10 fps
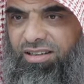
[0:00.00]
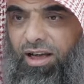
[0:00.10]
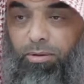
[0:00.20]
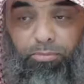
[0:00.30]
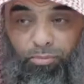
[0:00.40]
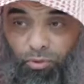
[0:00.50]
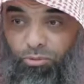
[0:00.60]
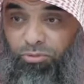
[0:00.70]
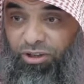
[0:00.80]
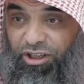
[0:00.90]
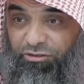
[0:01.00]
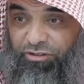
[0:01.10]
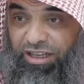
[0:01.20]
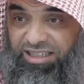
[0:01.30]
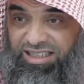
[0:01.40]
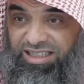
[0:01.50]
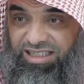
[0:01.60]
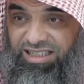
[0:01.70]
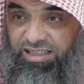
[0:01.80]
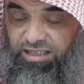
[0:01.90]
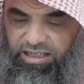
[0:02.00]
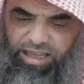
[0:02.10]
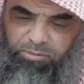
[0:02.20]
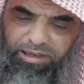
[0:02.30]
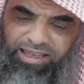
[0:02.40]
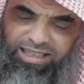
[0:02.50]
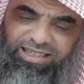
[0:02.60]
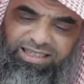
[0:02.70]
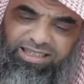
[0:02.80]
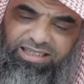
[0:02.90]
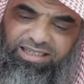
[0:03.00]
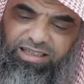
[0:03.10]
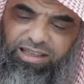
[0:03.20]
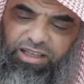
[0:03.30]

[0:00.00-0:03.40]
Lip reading: abnormal events take place